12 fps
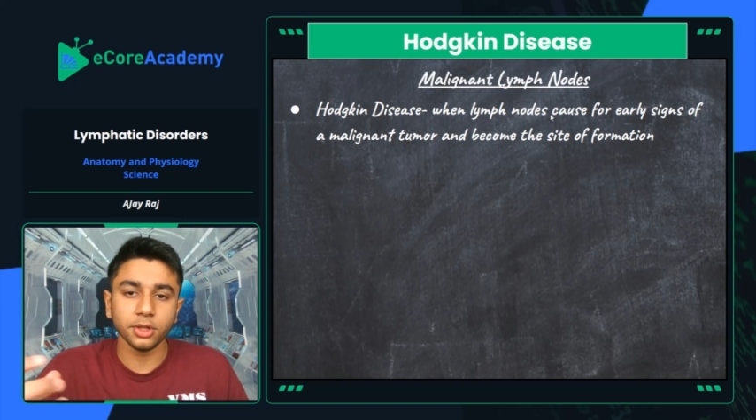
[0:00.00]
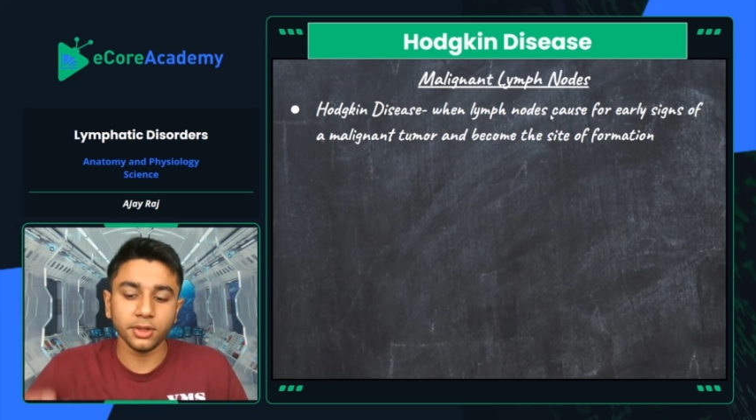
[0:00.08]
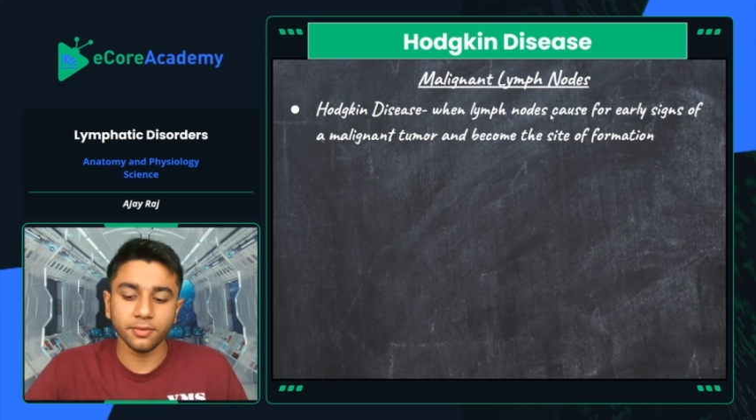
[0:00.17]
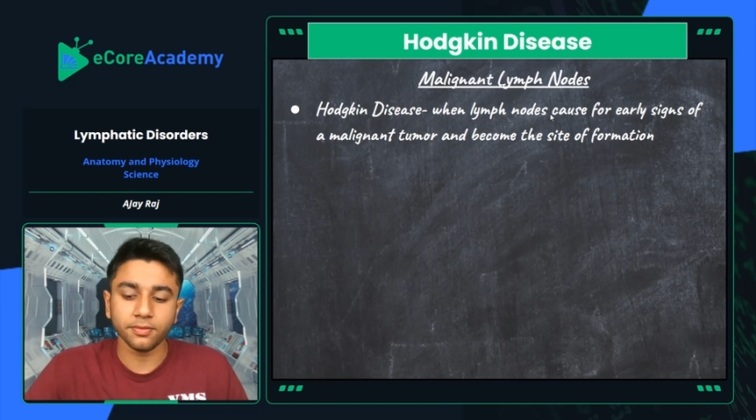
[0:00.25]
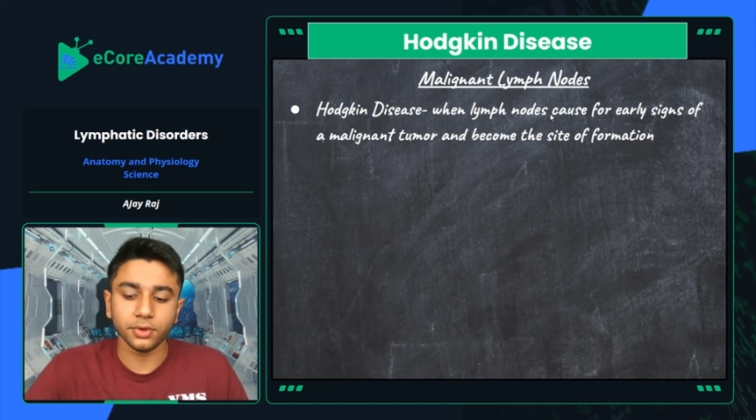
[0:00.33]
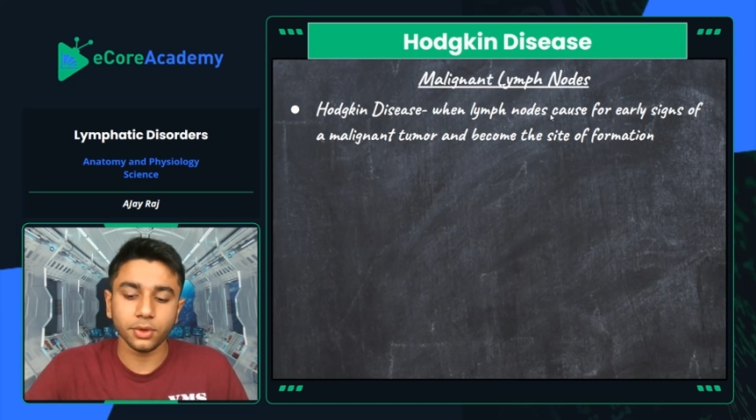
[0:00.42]
the
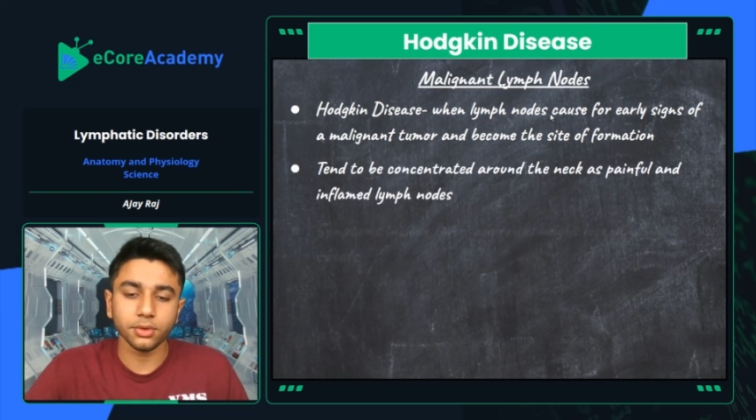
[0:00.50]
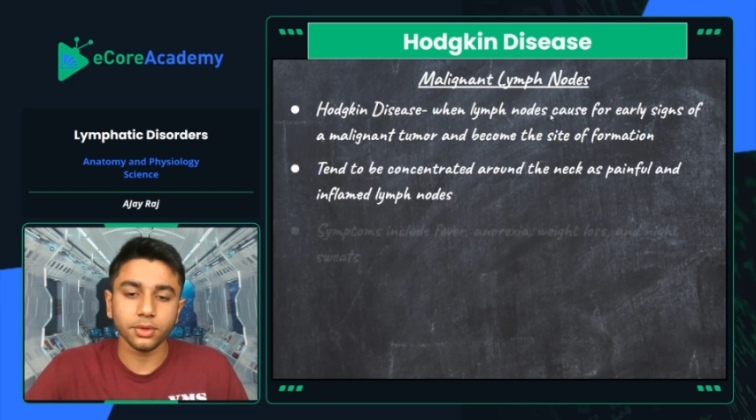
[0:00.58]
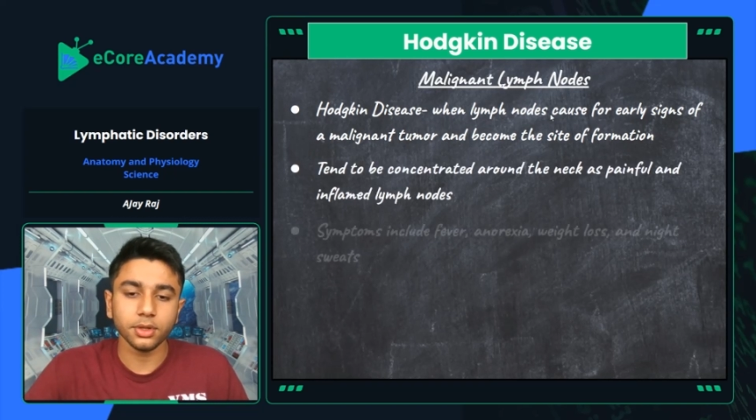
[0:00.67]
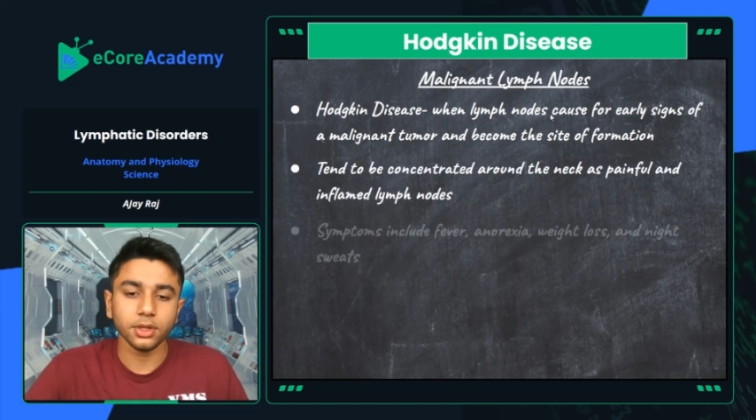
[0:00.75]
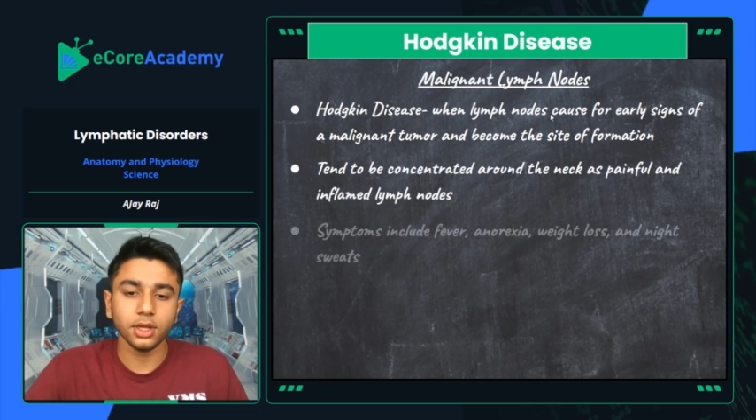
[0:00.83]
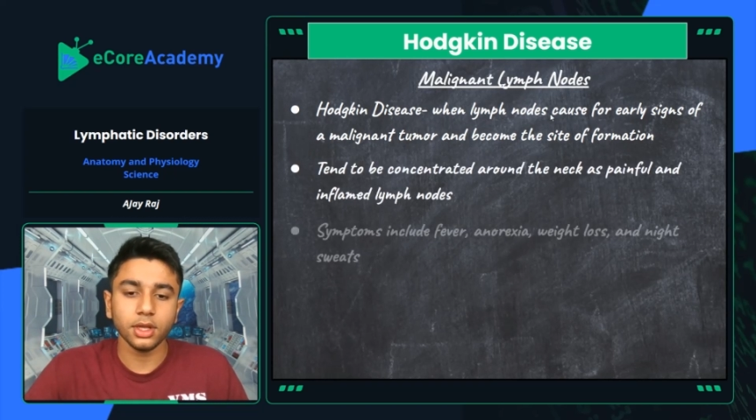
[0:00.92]
lymph node.
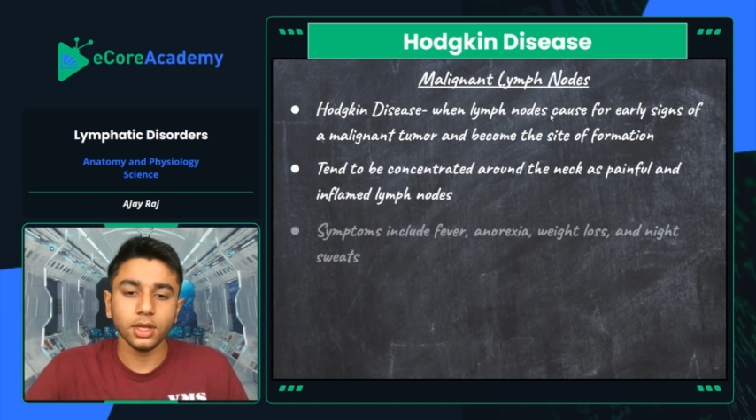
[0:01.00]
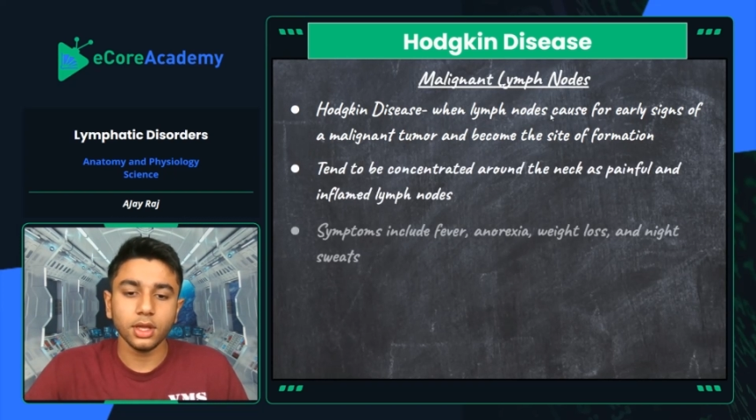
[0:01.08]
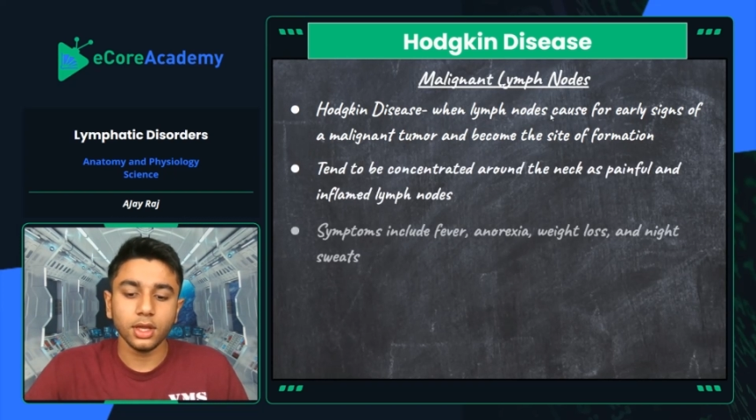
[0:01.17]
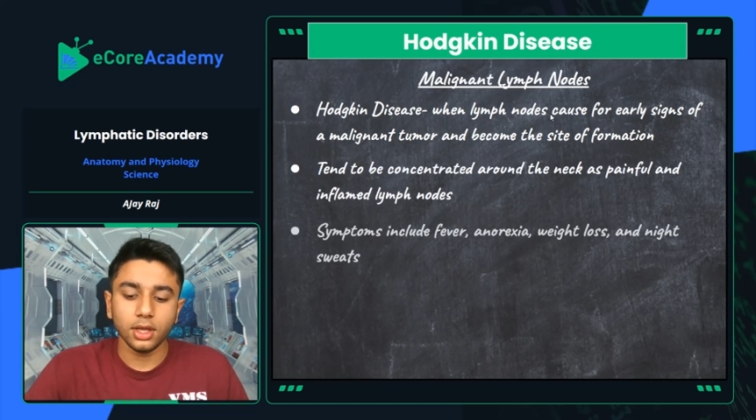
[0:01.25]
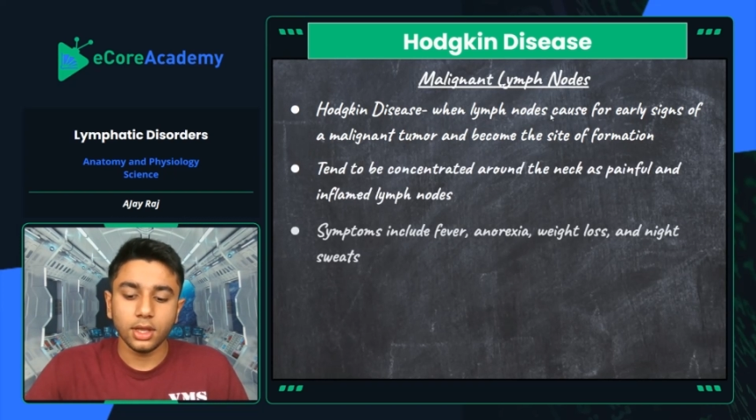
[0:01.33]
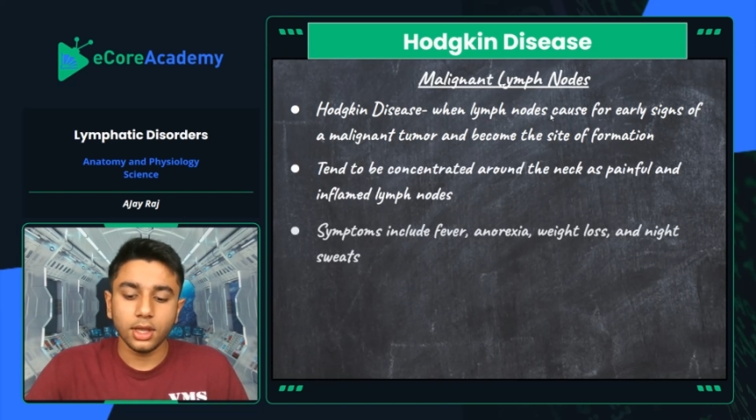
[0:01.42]

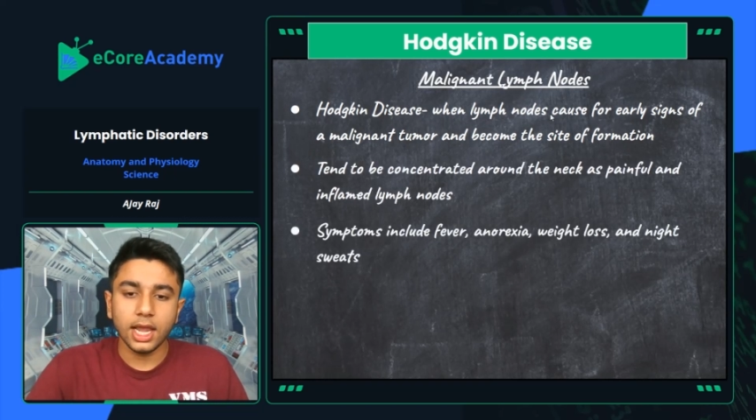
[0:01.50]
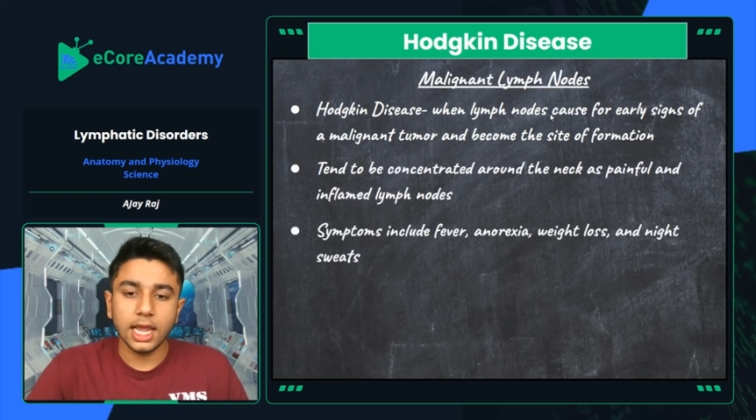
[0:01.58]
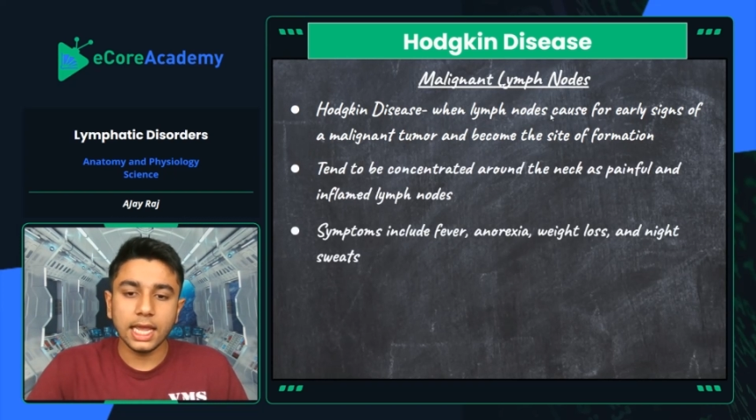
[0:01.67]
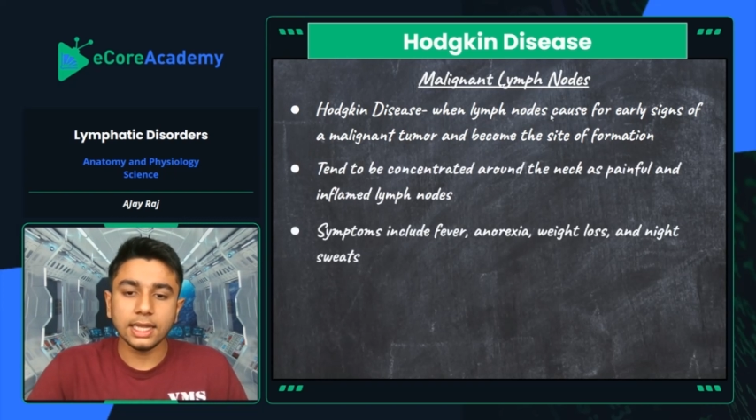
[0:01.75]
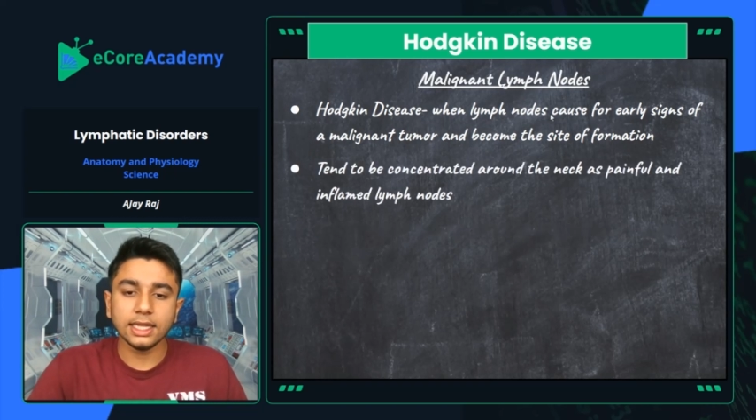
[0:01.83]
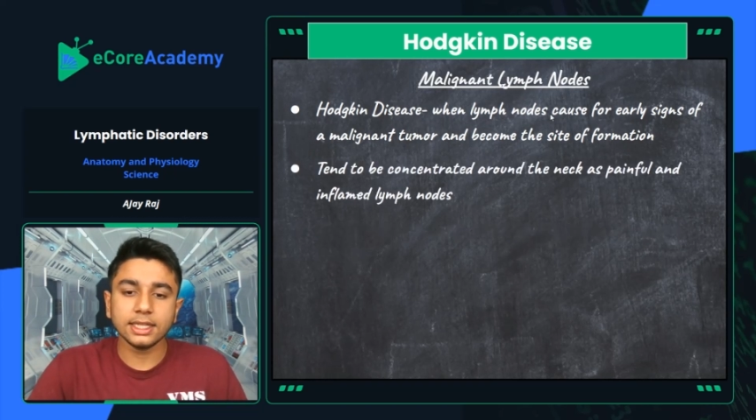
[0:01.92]
And